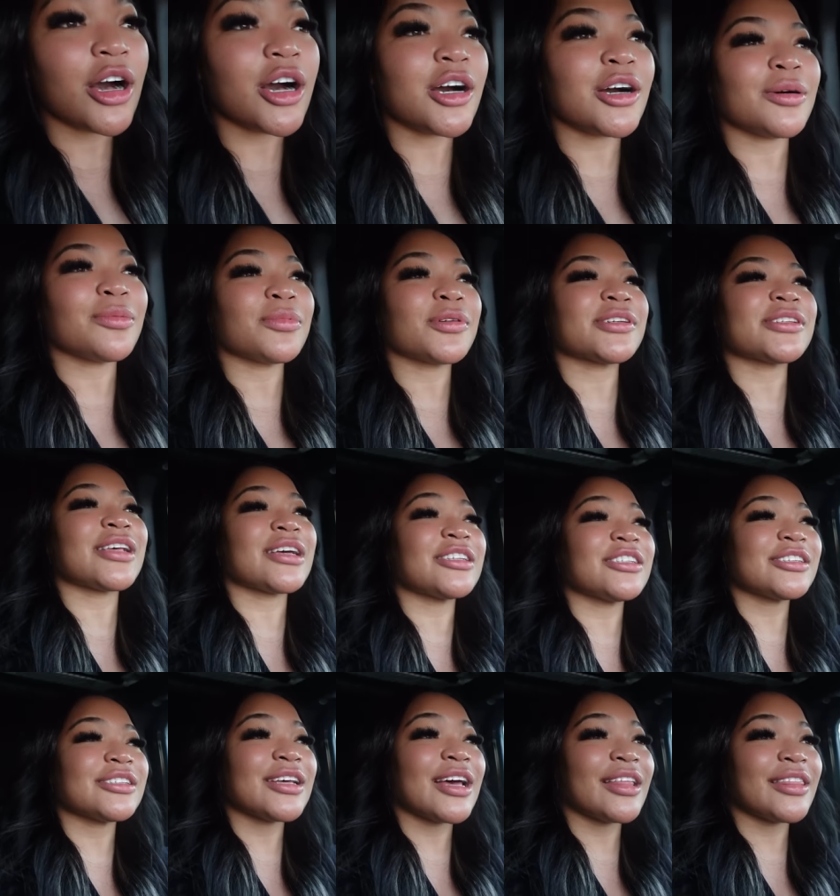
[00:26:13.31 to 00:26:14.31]
um because i
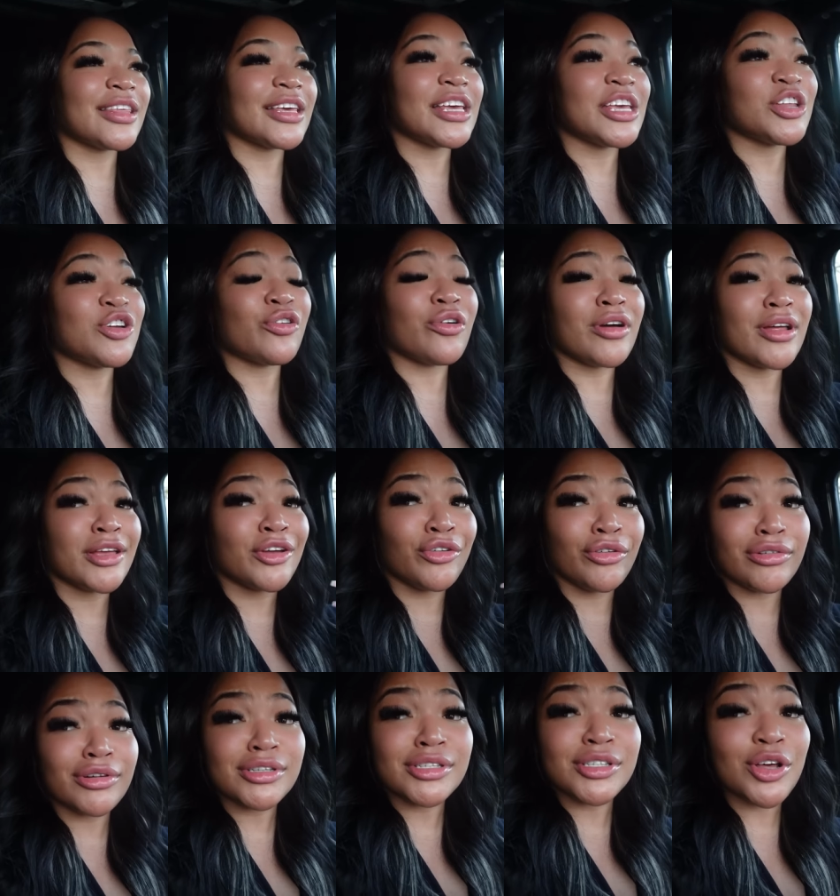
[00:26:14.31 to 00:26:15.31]
just had the heat on
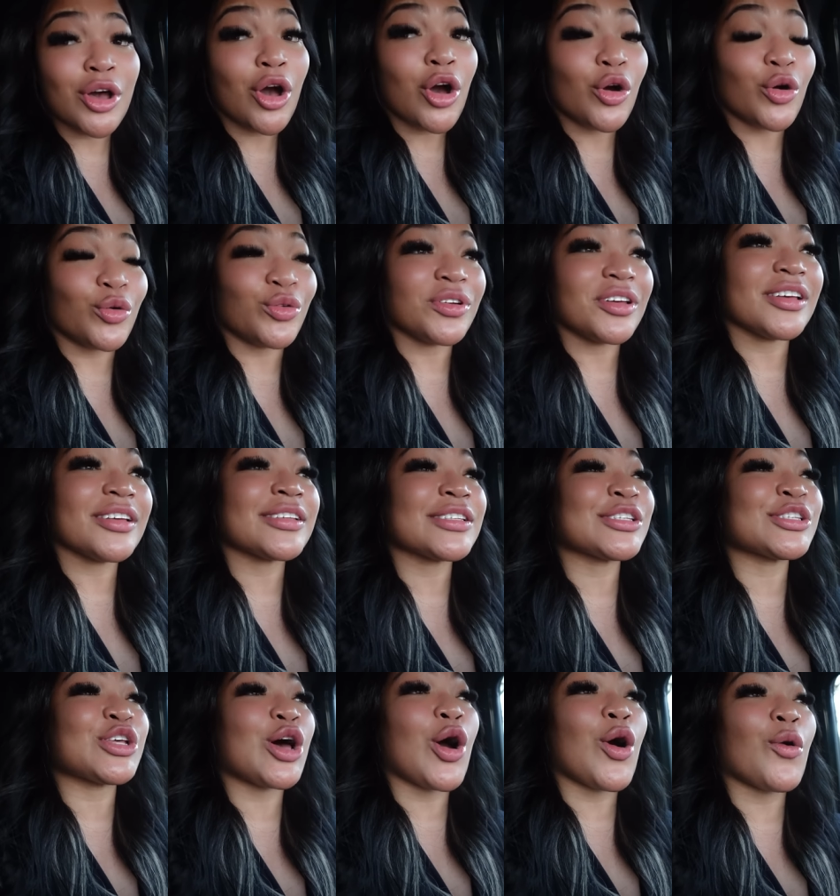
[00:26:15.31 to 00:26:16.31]
girl it's cold it's
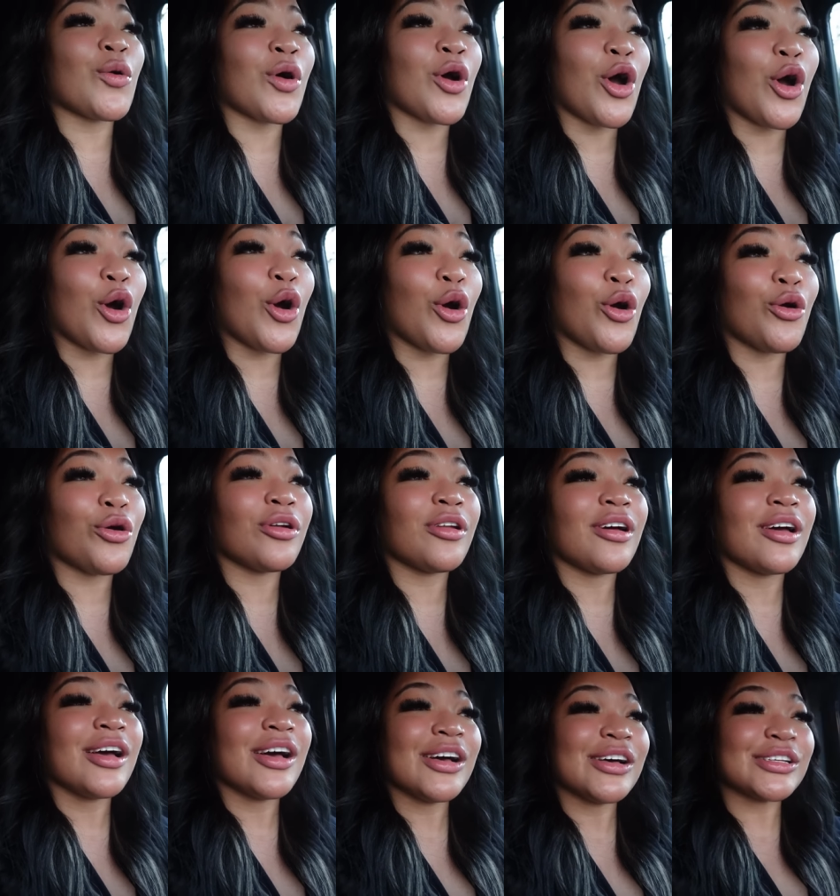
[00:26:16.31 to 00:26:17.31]
so cold
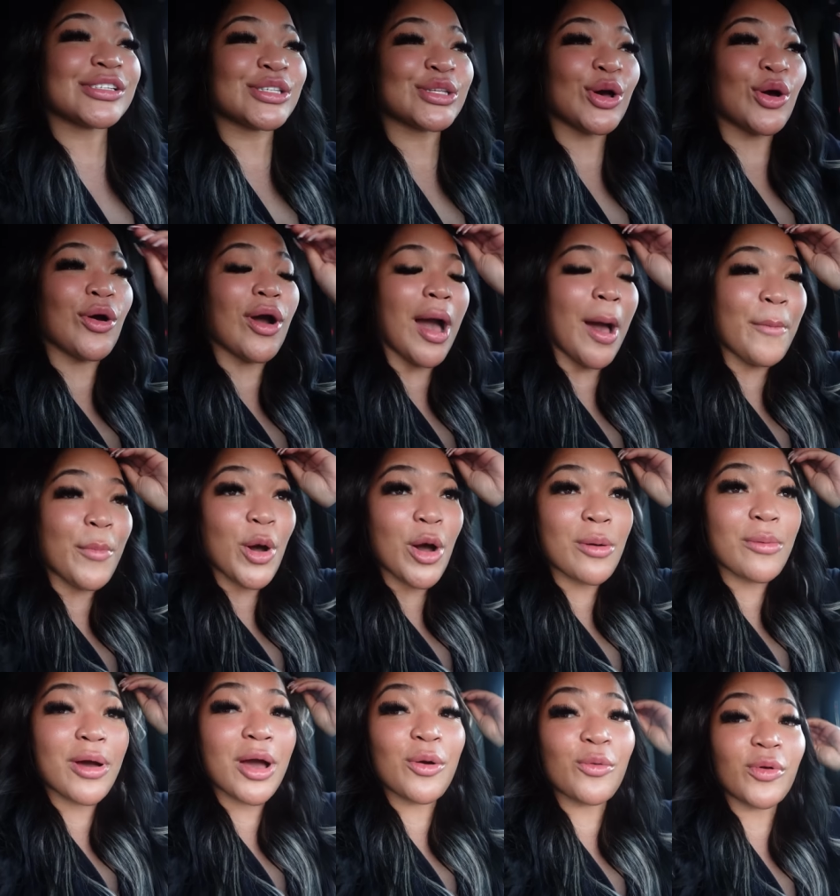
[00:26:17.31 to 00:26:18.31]
so i'm
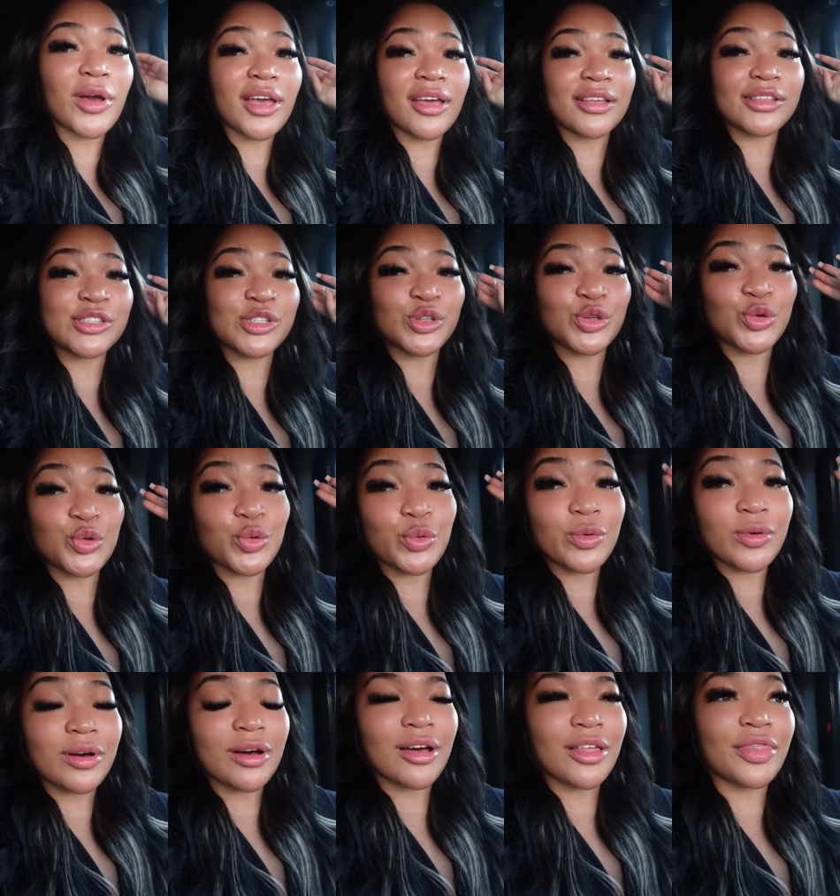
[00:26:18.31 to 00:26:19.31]
on my way
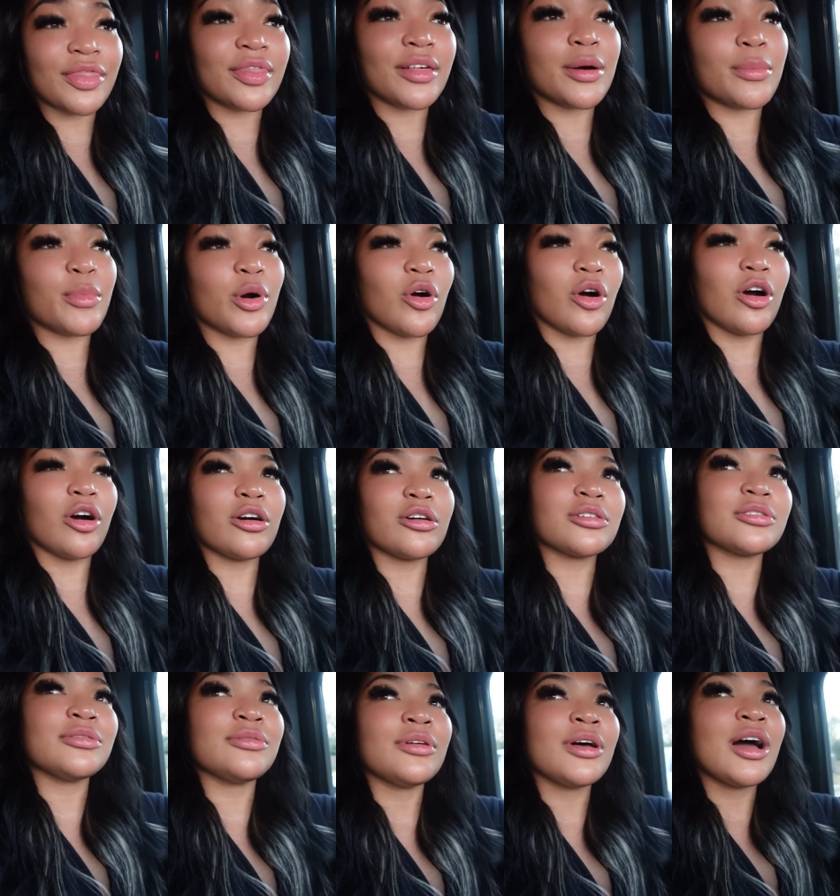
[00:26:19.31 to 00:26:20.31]
to the
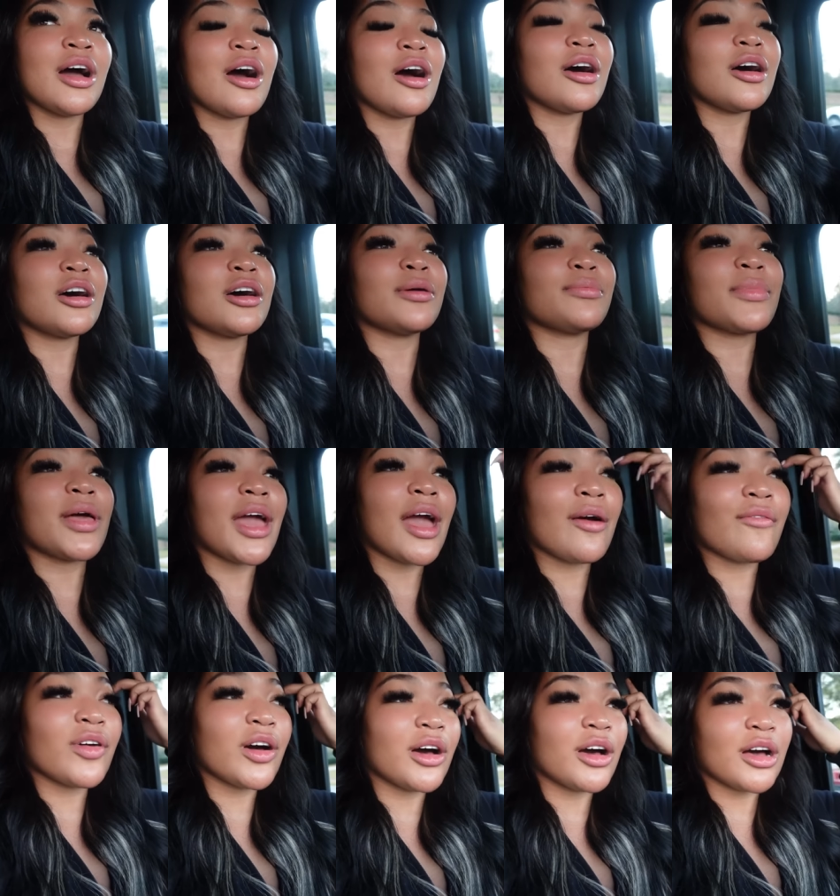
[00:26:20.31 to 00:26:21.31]
mall um they
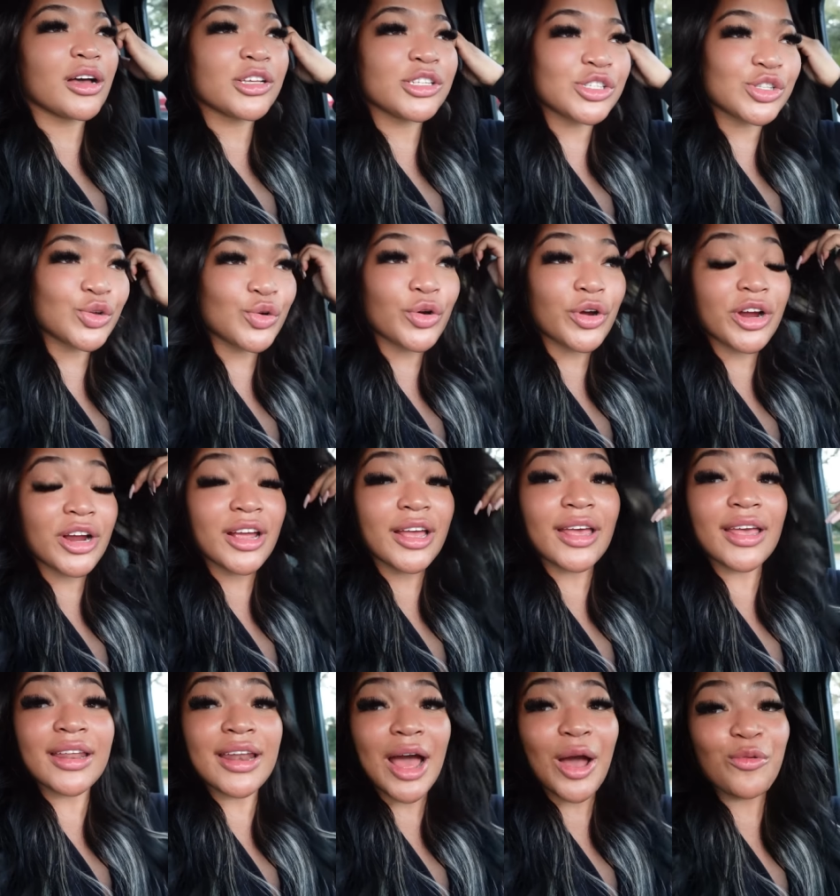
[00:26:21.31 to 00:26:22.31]
have a ugg store
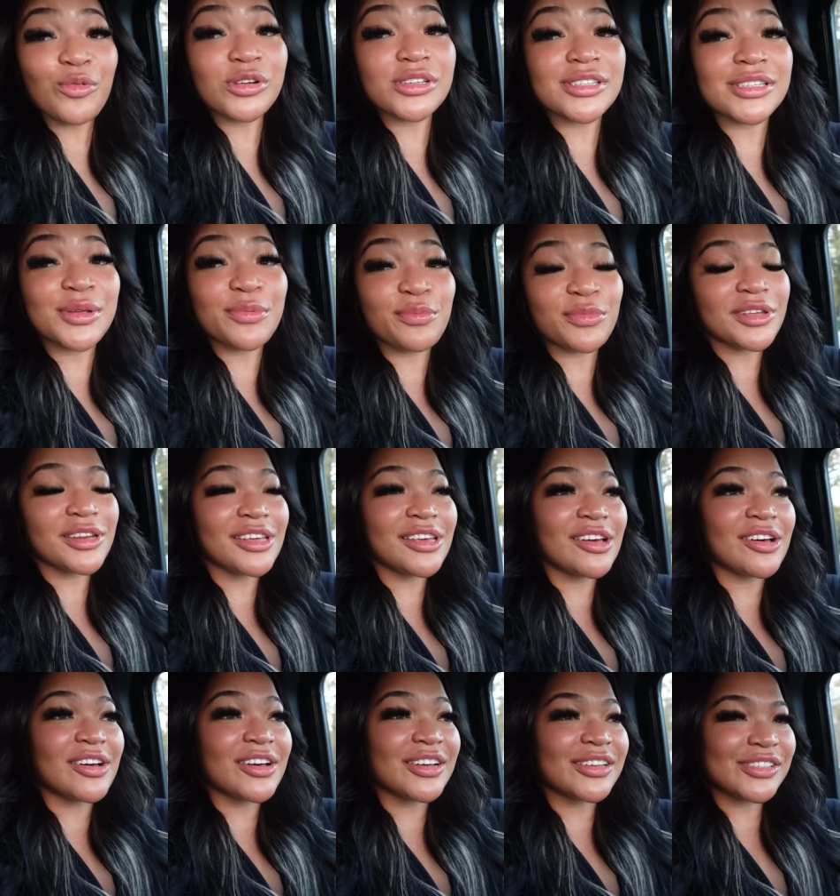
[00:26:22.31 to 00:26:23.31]
and i want some mini
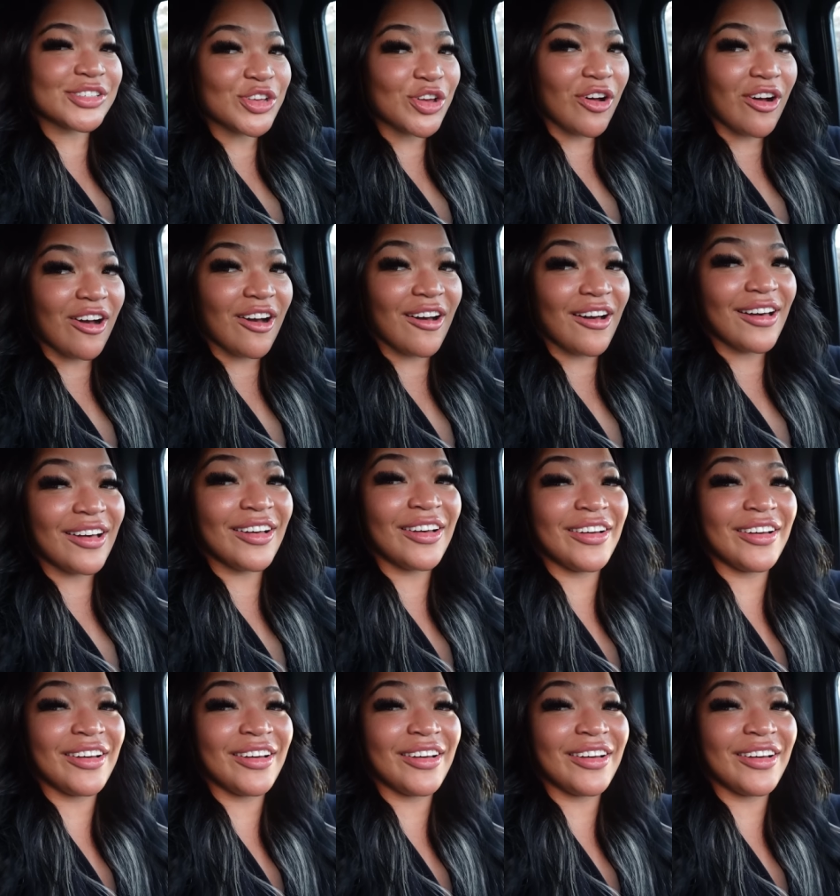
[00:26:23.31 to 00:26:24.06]
uggs y'all